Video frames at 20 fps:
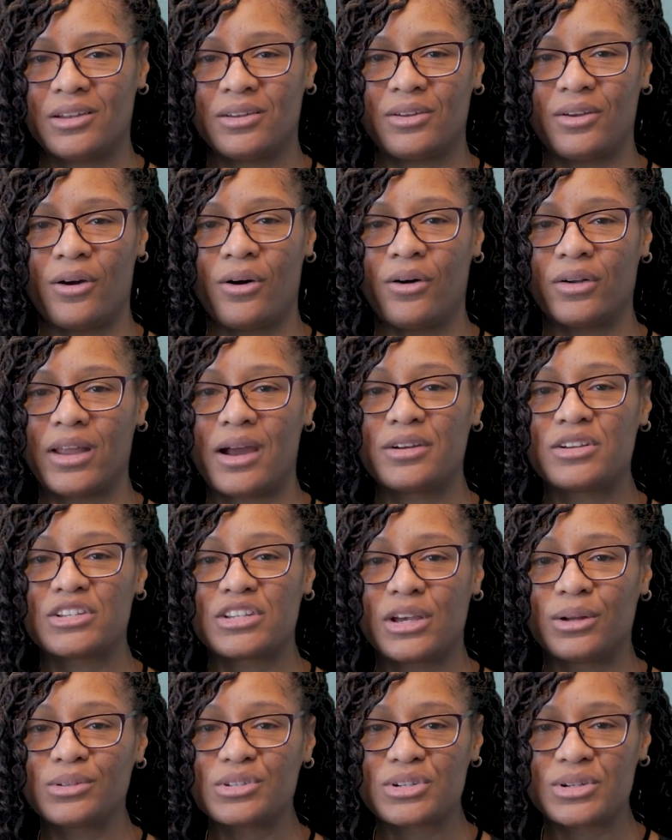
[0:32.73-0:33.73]
on our
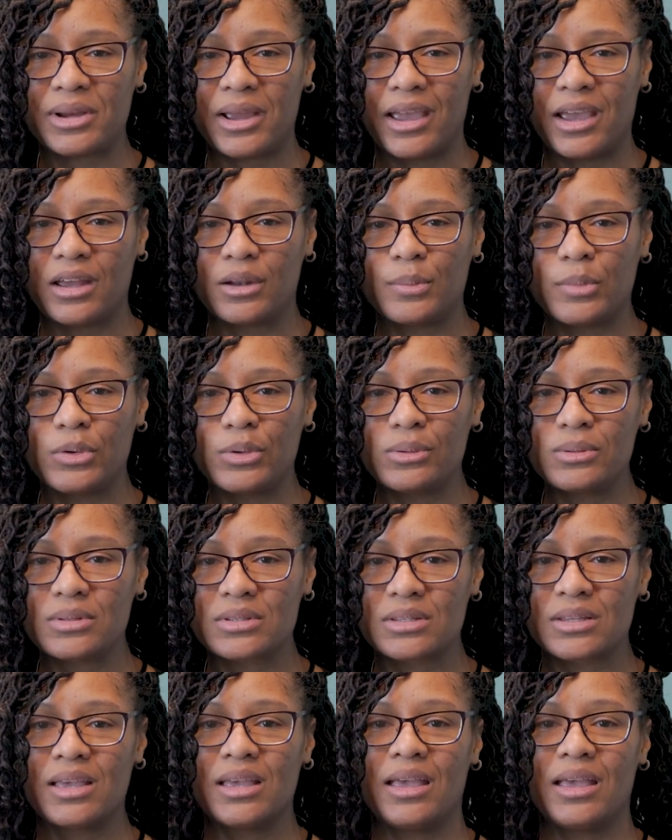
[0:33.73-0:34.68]
shelter animals,